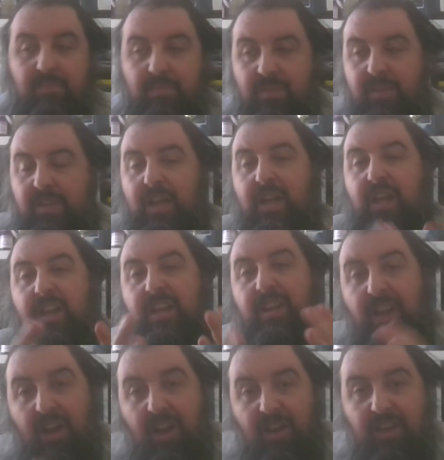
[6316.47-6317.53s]

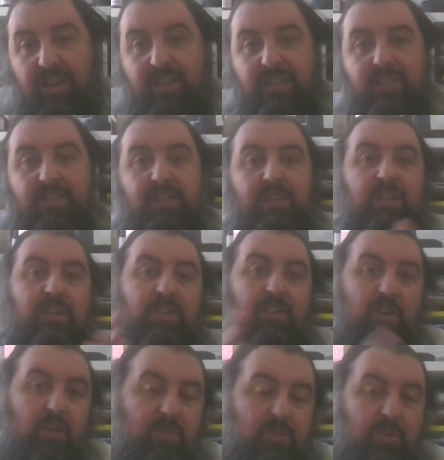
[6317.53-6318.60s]
light,
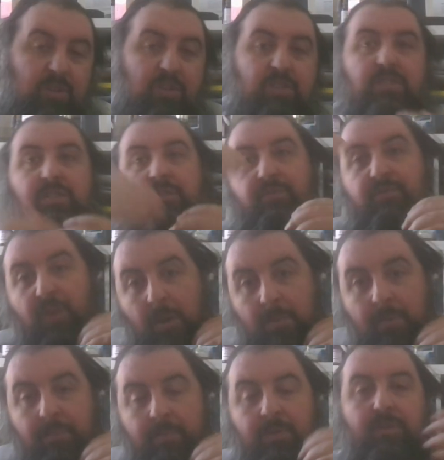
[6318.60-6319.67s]
locusts, the
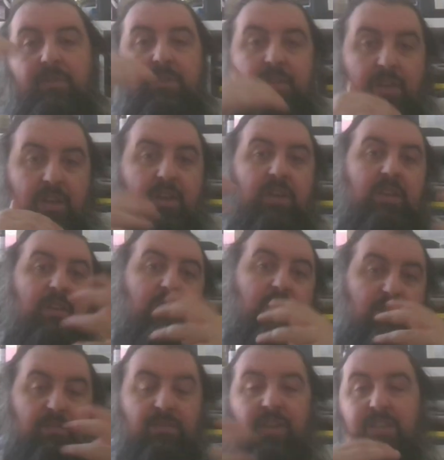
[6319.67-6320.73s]
firmament,
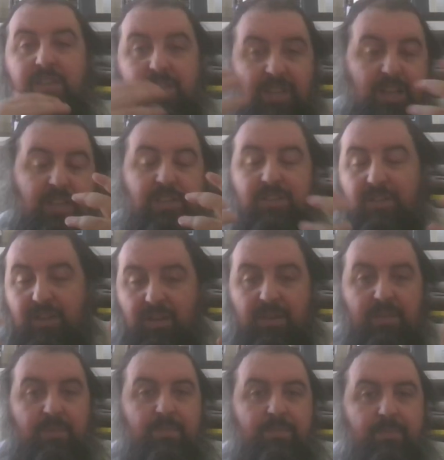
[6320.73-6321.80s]

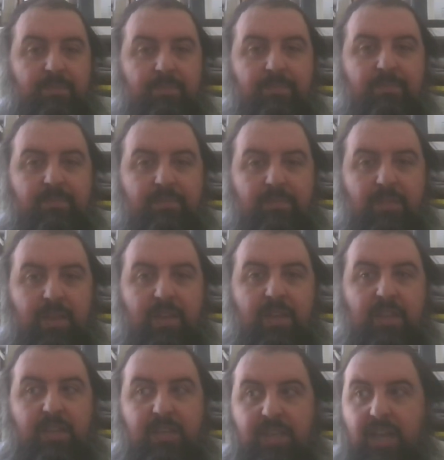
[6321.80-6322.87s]
vegetation.
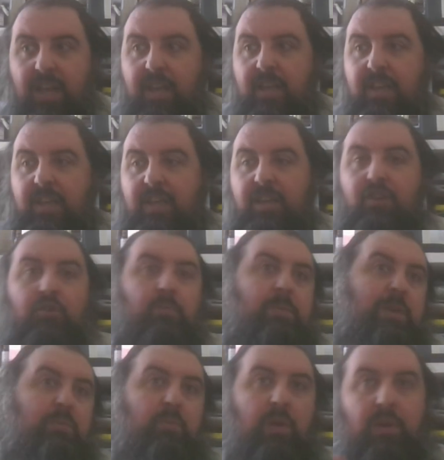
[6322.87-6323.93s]
He could
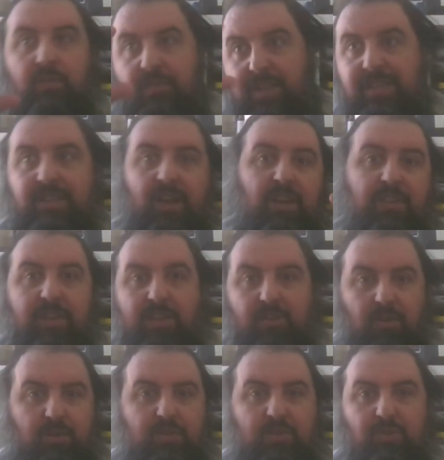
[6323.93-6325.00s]
be one of these other
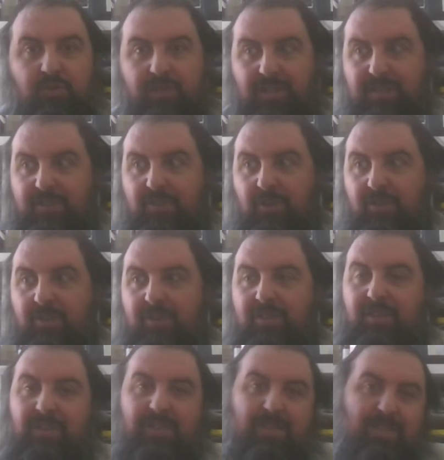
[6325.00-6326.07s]
gods who's just got
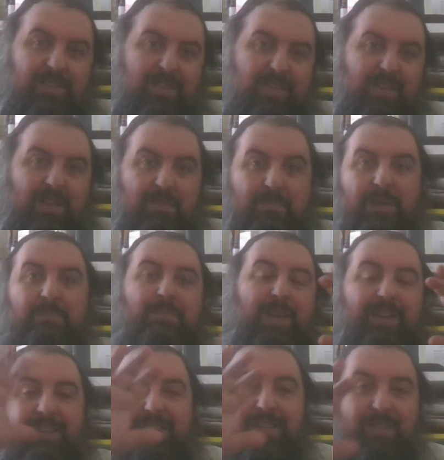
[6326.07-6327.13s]
a bit
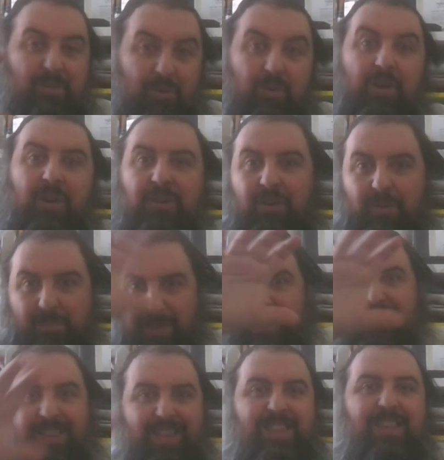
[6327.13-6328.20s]
better or a lot
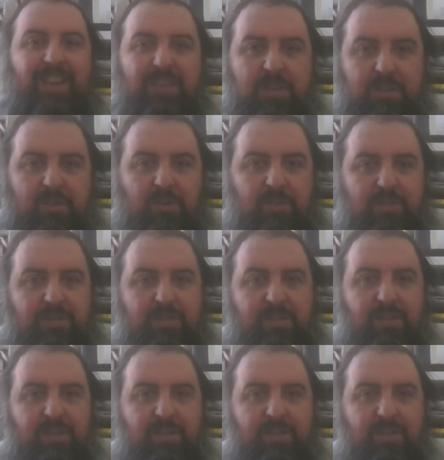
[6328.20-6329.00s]
better than the other gods.